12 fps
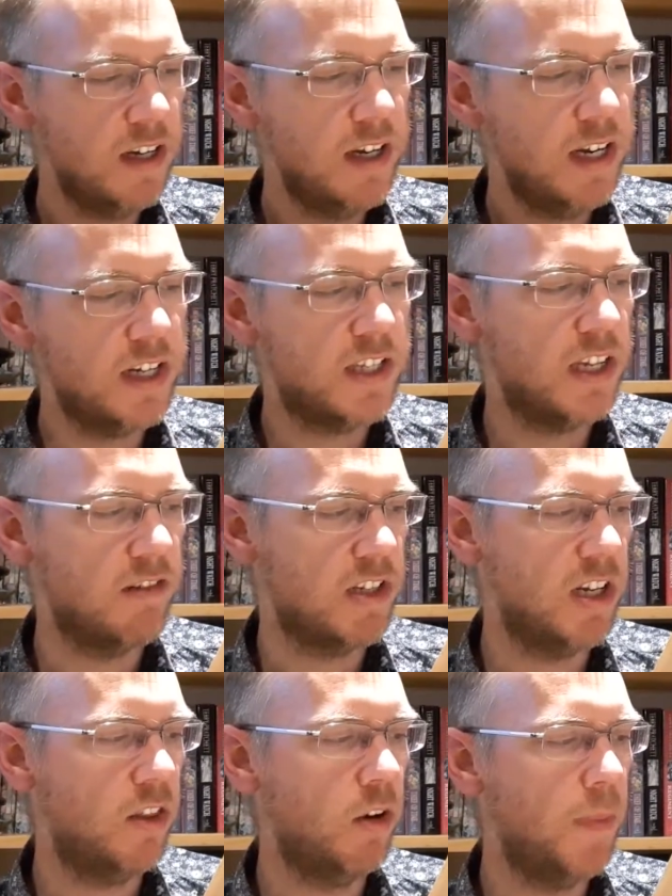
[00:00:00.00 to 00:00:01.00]
He'd
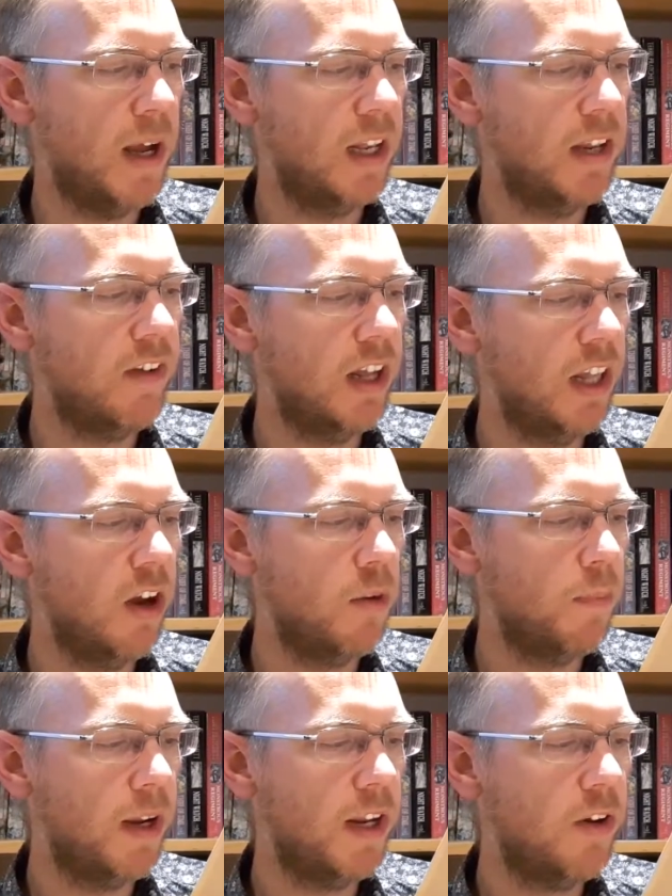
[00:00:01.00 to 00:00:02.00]
seriously thought about leaving alone,
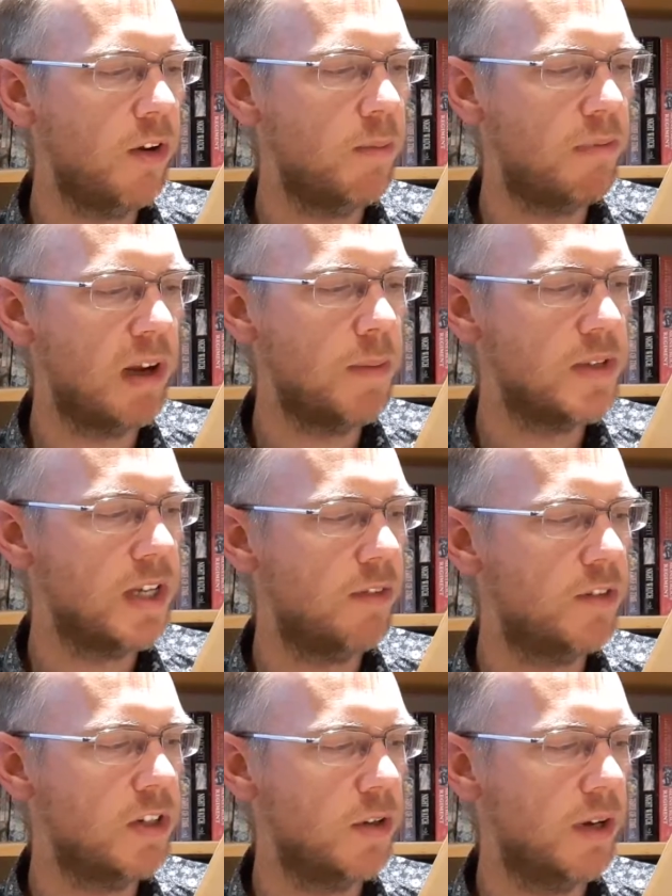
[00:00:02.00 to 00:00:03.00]
but he couldn't bring himself
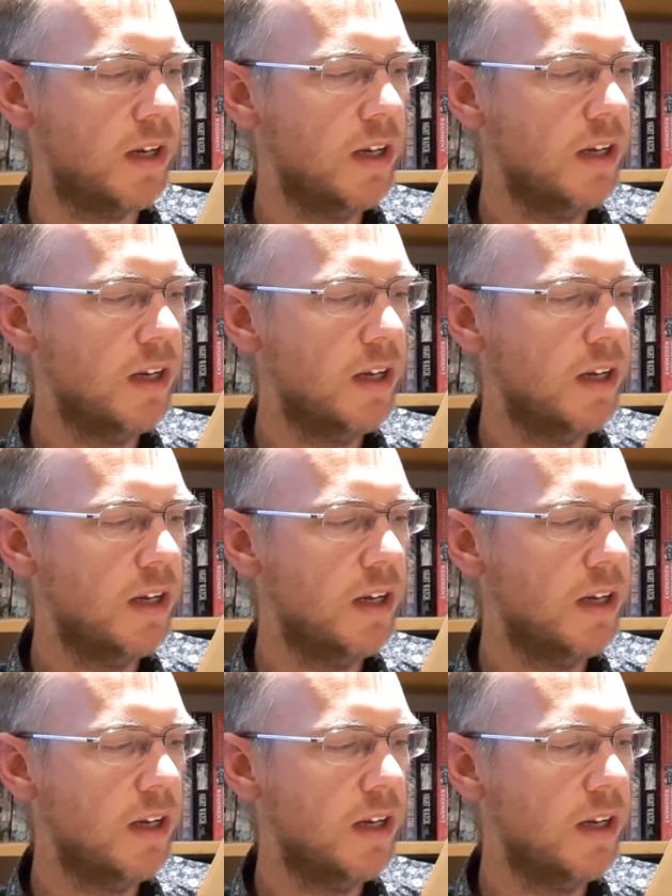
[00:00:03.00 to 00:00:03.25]
to do it.